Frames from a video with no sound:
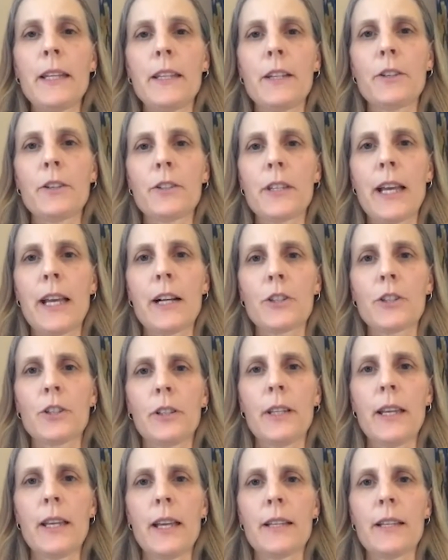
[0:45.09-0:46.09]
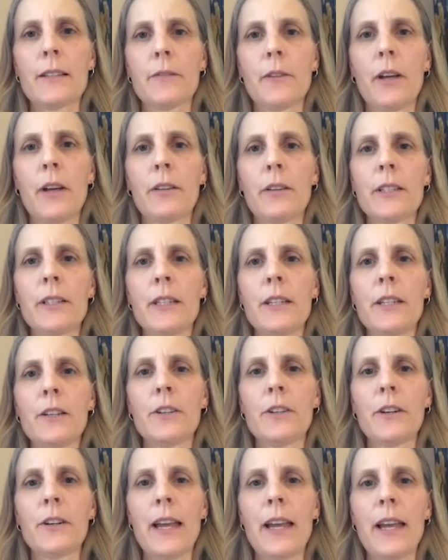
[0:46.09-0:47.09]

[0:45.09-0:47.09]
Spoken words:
years, actually, as a volunteer,